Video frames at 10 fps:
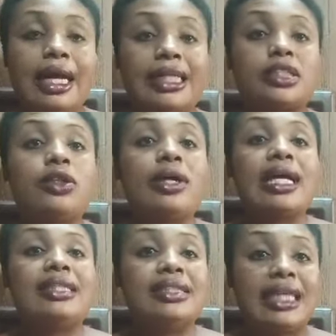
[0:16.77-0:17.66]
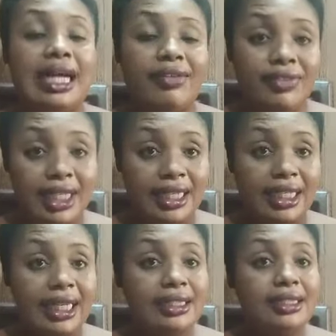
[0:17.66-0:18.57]
as long as they have
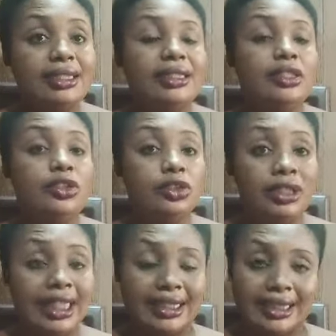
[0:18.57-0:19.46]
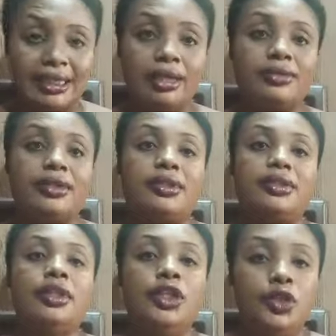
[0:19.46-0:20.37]
declared
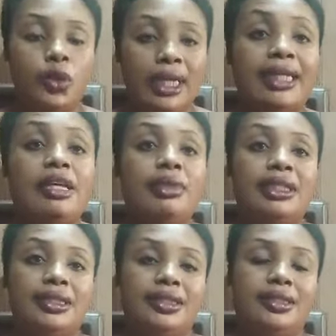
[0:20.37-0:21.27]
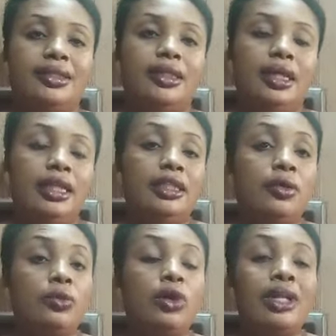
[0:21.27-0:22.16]
themselves your enemies, they
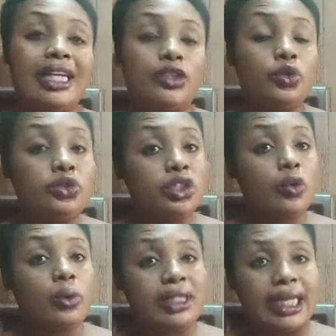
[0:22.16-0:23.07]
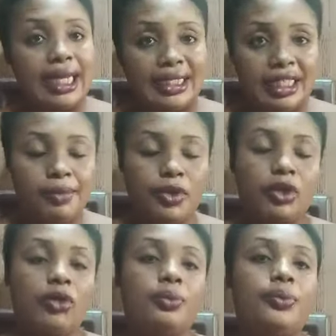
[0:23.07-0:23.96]
will not let you drink water and keep
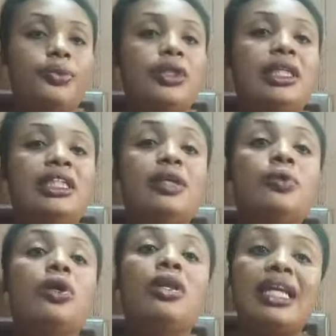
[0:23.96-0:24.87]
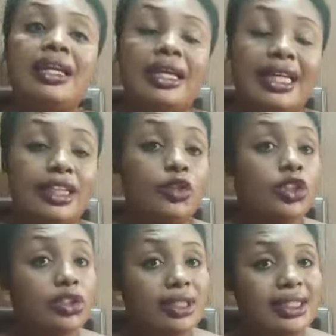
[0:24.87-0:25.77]
cold. They will not let you
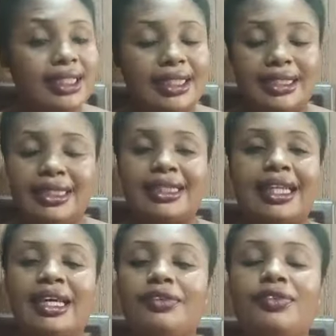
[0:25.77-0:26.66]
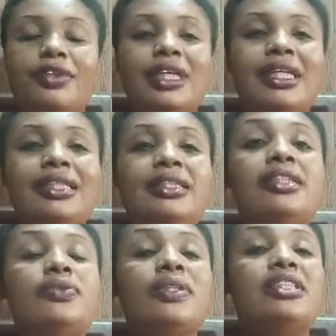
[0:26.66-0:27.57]
succeed in this life.
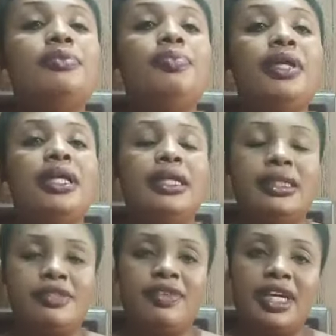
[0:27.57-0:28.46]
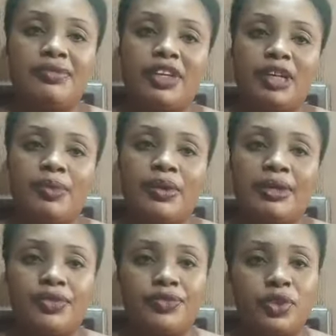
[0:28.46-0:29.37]
This recipe is very, very
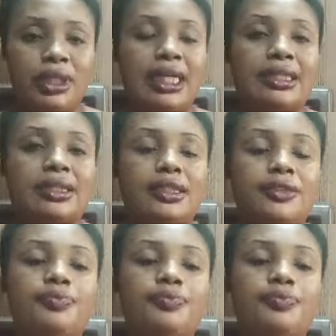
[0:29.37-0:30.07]
powerful for that.